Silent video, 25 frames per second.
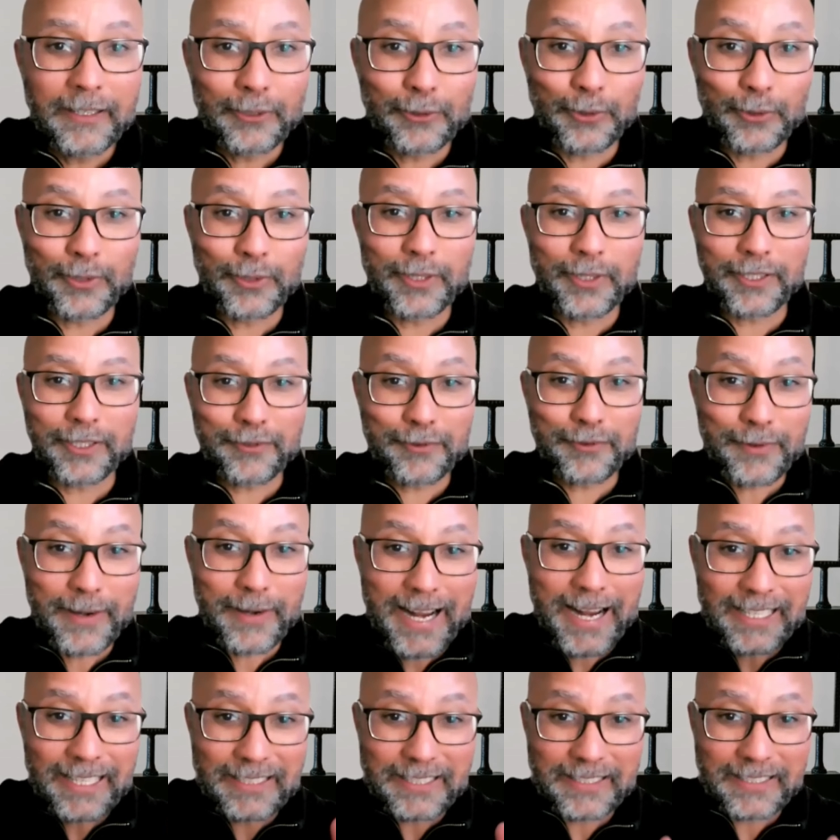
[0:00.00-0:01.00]
do you
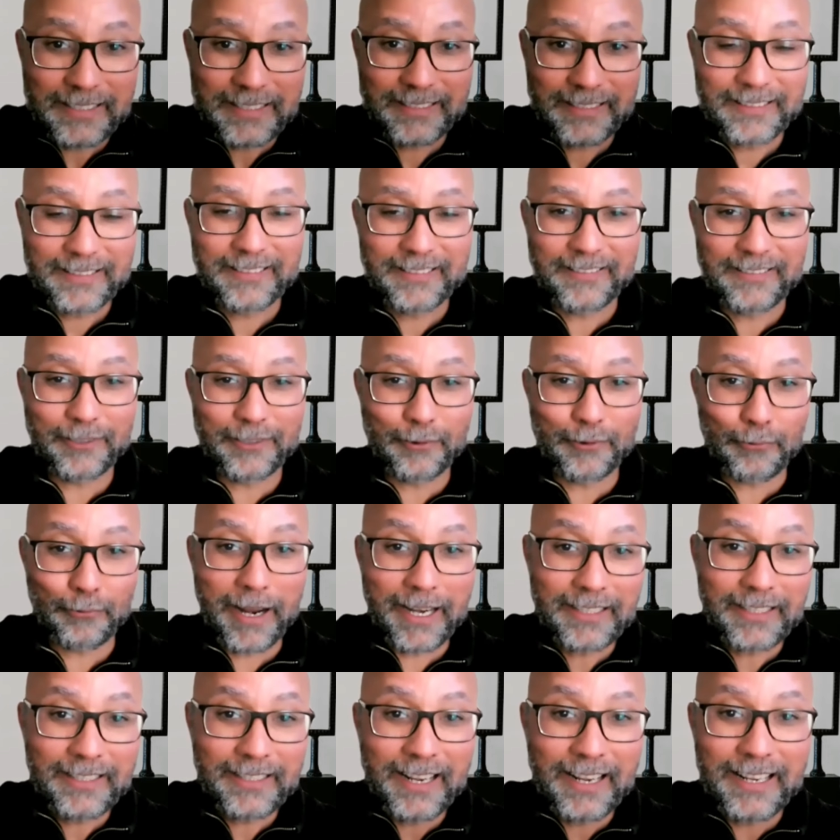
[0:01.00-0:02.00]
attract the
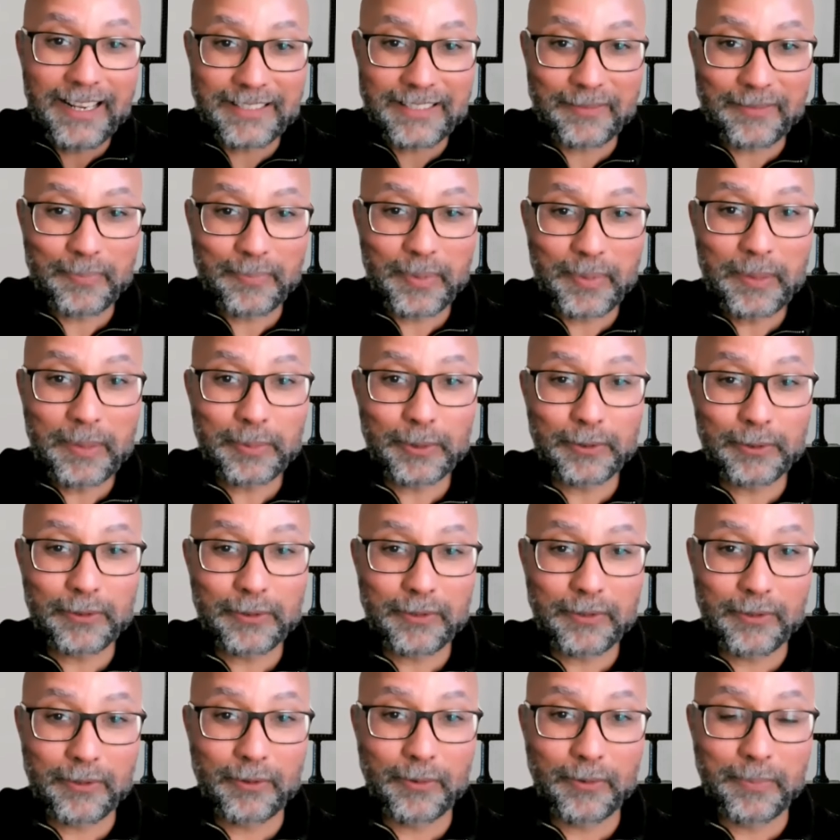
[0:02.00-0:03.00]
right kinds of people
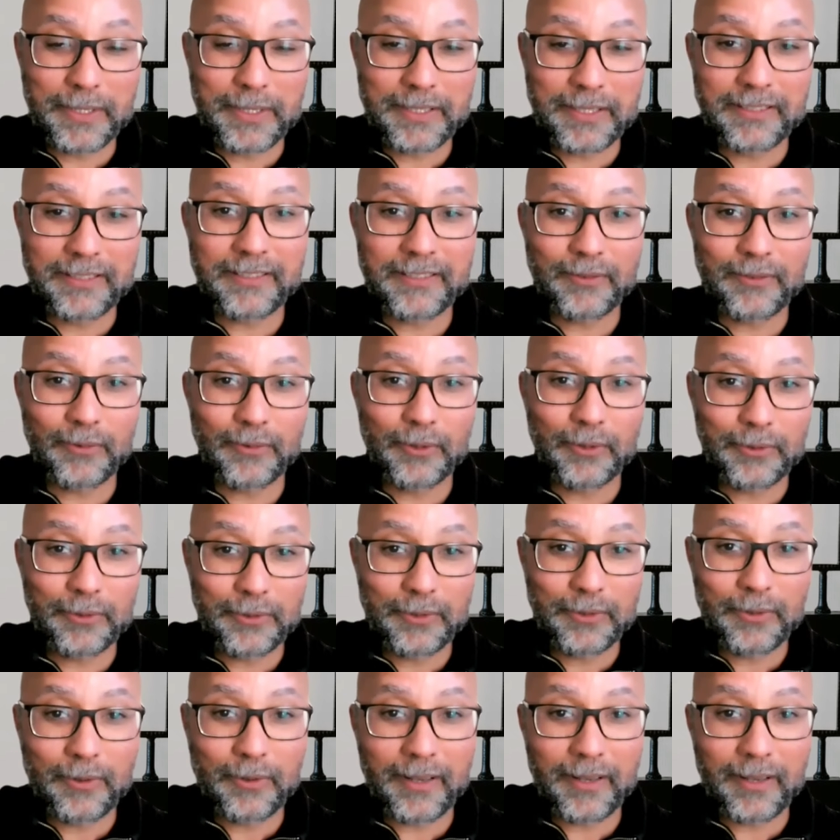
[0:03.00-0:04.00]
to your business or to
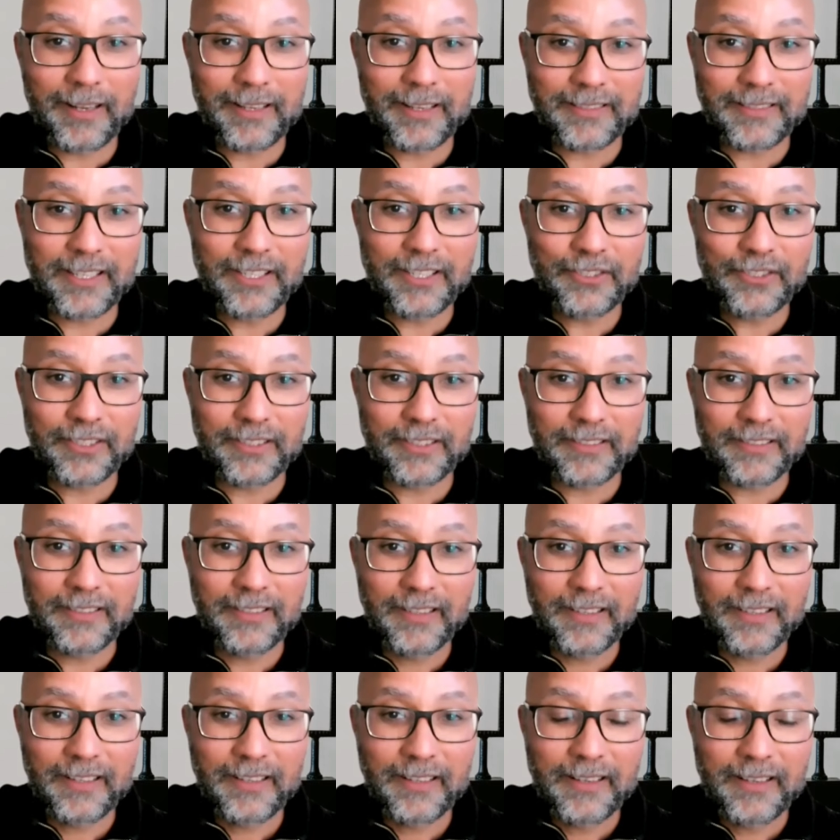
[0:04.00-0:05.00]
your organization,
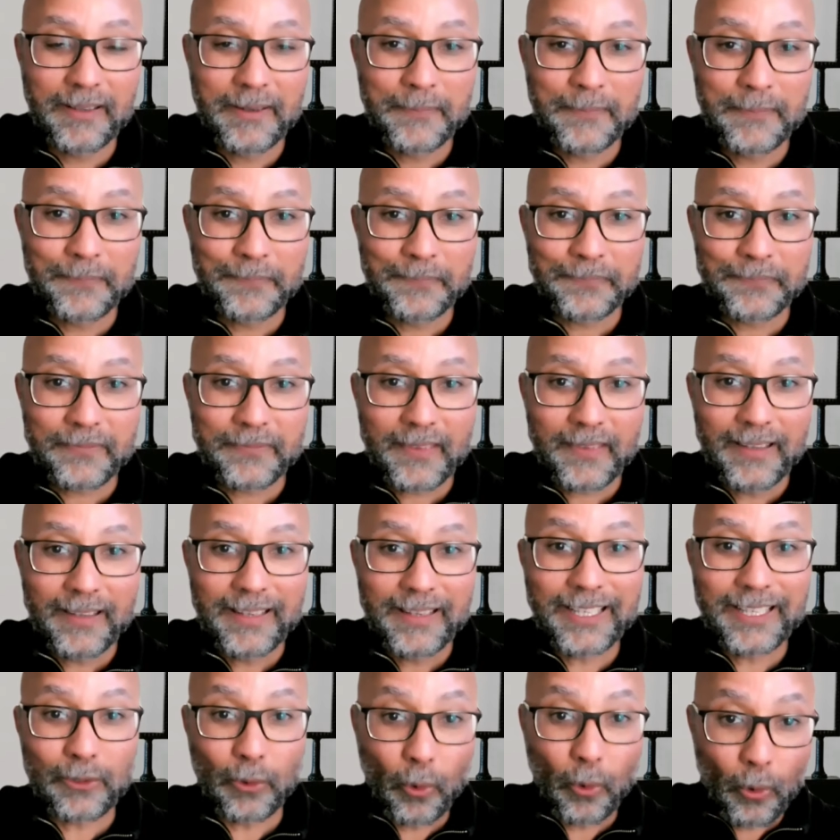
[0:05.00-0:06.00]

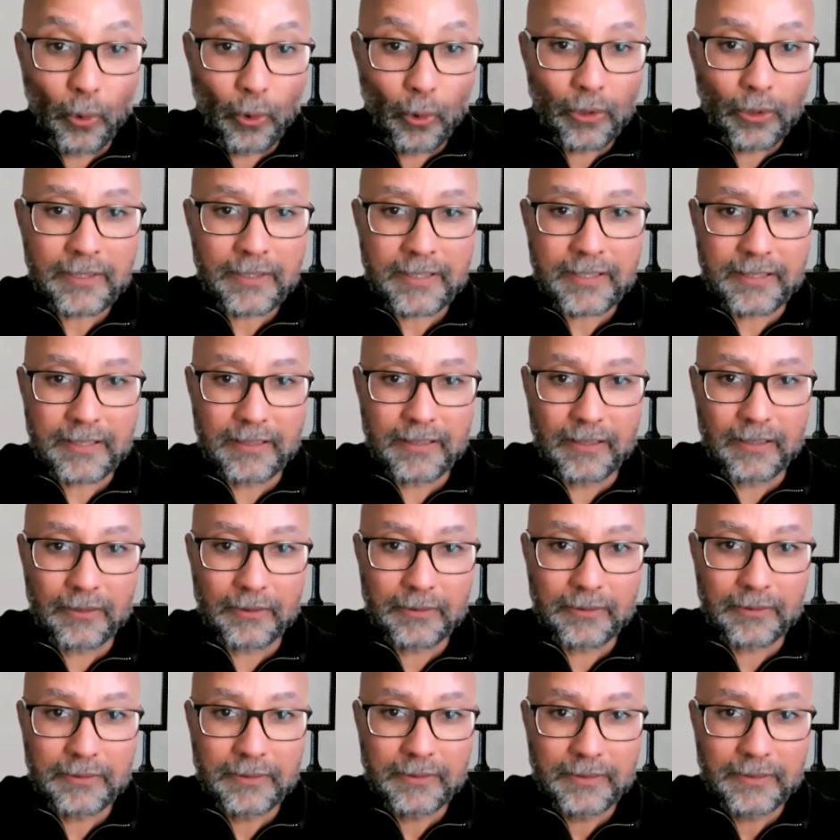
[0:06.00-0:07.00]
it
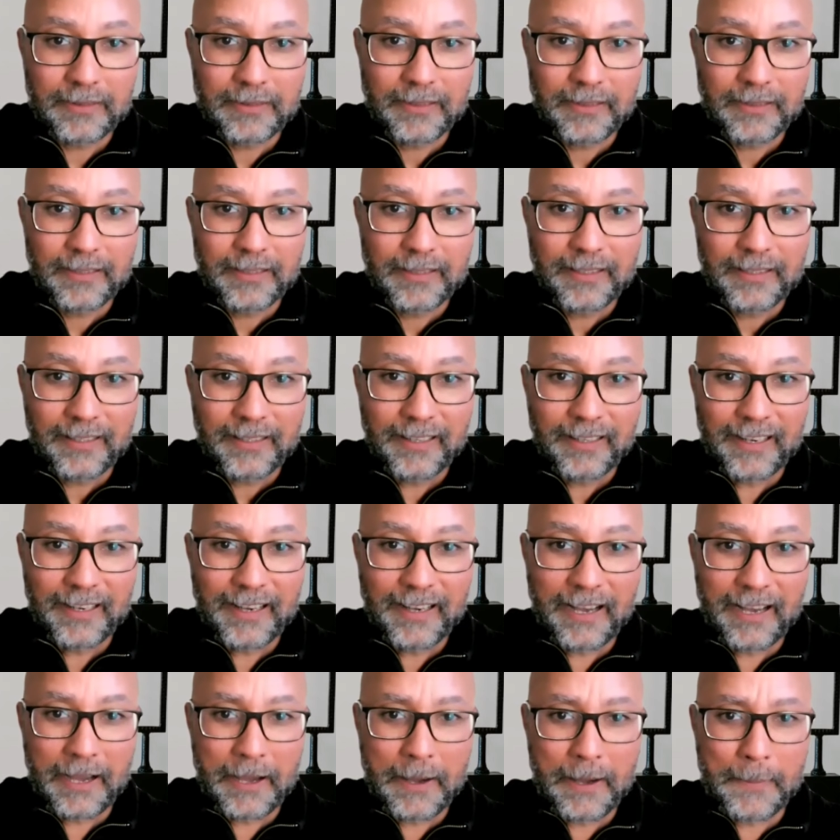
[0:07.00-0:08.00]
also
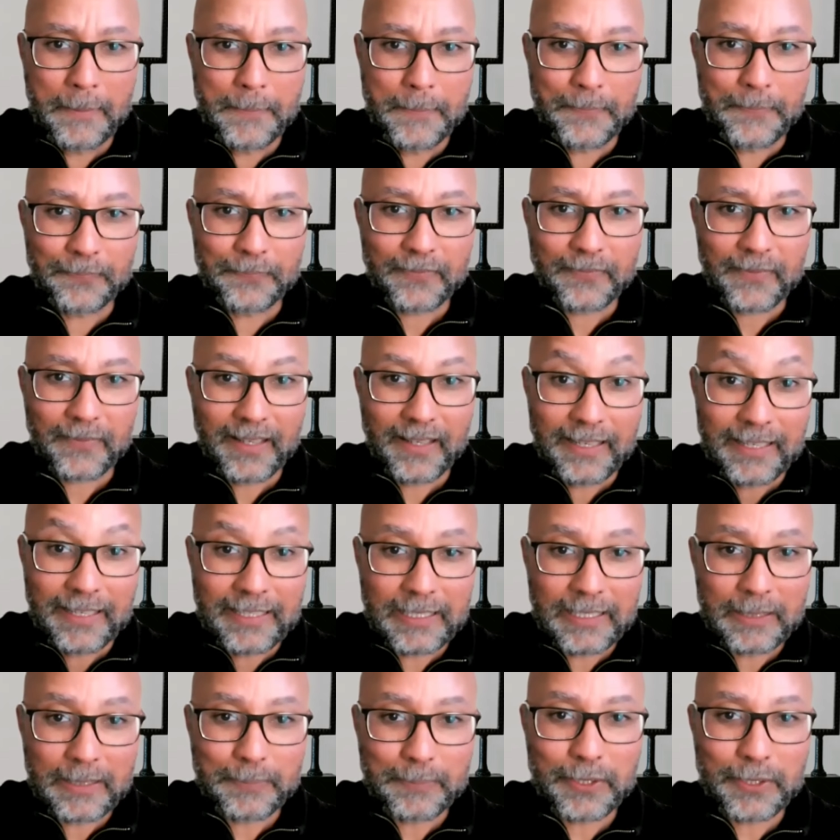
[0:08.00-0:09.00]

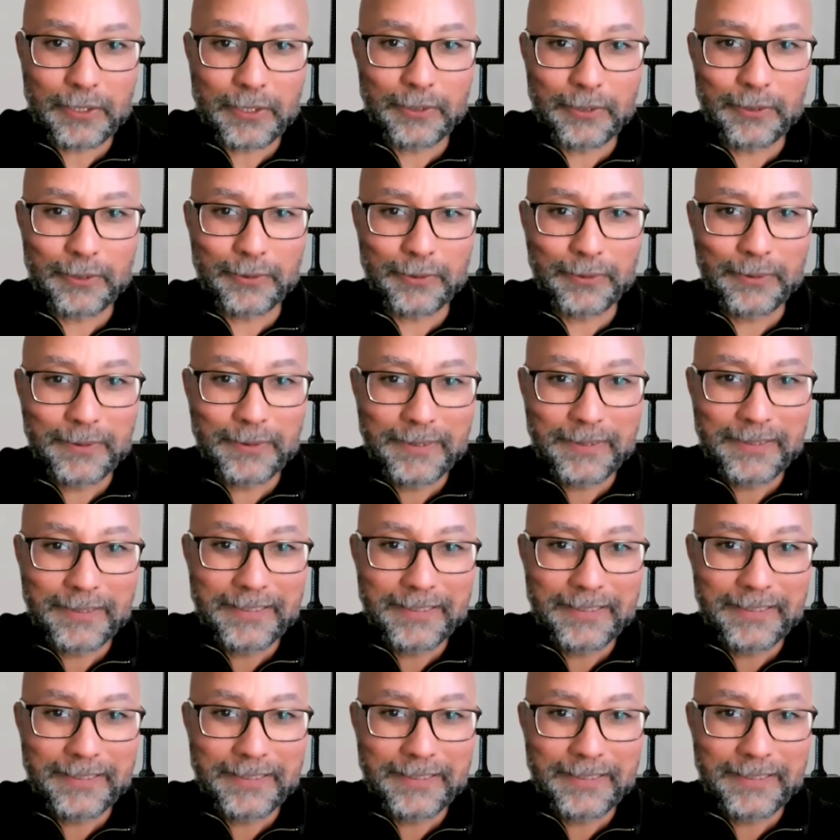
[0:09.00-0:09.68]
helps you